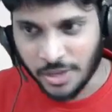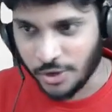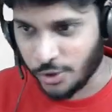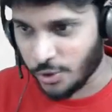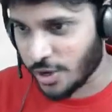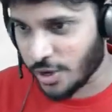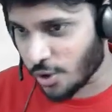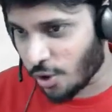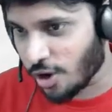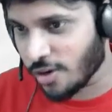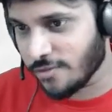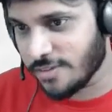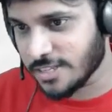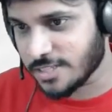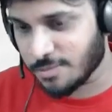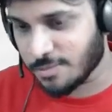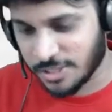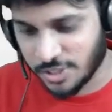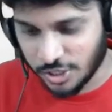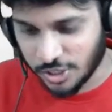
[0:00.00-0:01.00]
You can
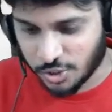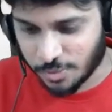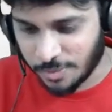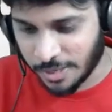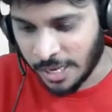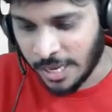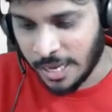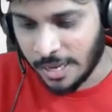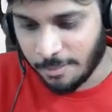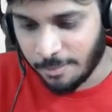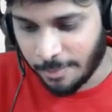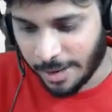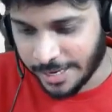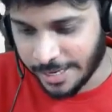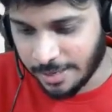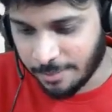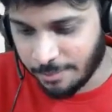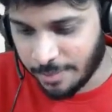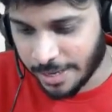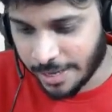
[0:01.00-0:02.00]
always message me. My
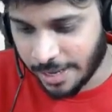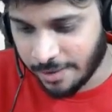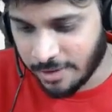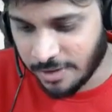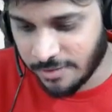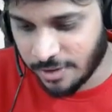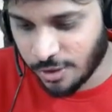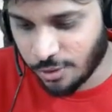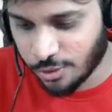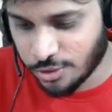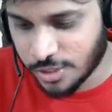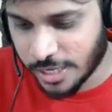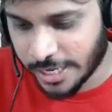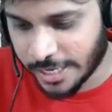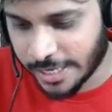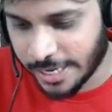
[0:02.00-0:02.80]
number, everyone knows, right?